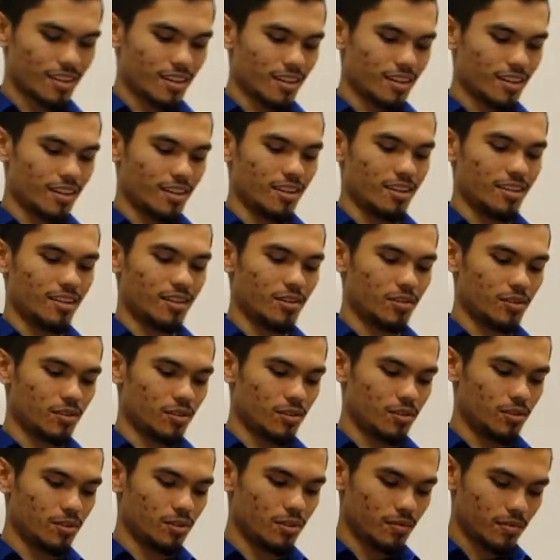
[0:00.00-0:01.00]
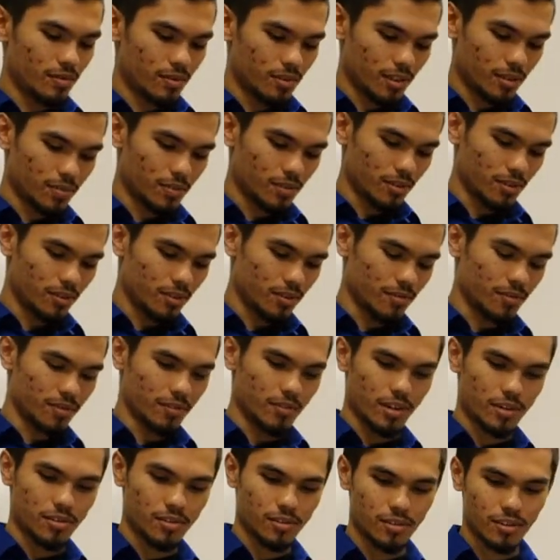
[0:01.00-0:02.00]
and these are 2 different types of
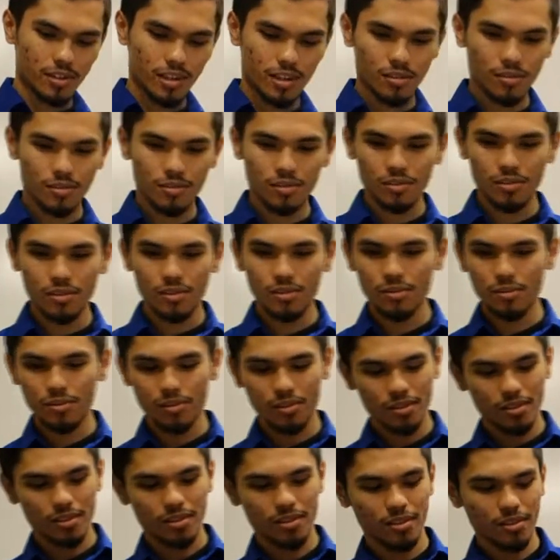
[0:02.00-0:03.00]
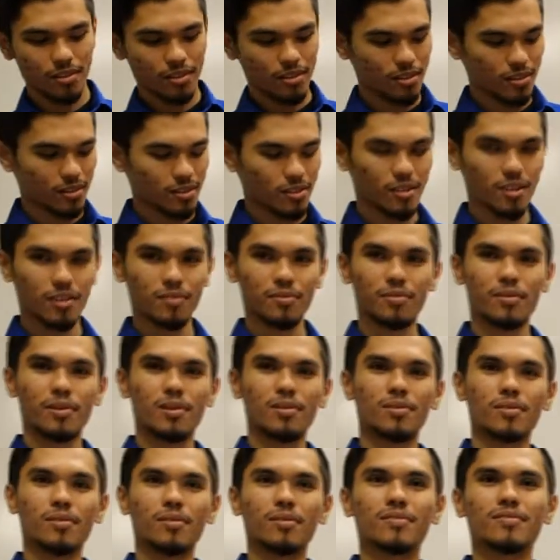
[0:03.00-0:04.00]
erasers I usually use. This is a soft
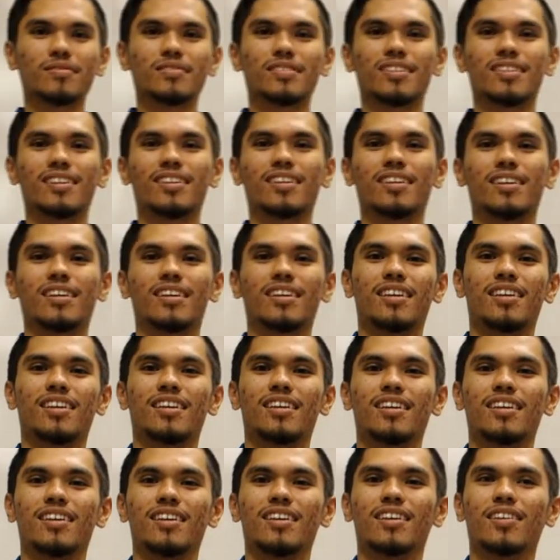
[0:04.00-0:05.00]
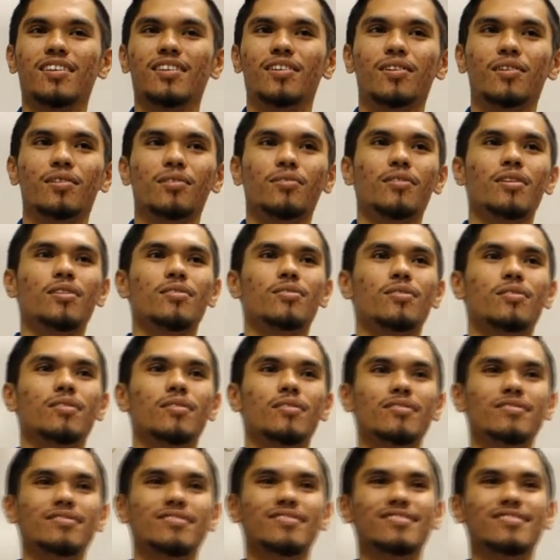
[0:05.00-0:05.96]
eraser and a hard eraser.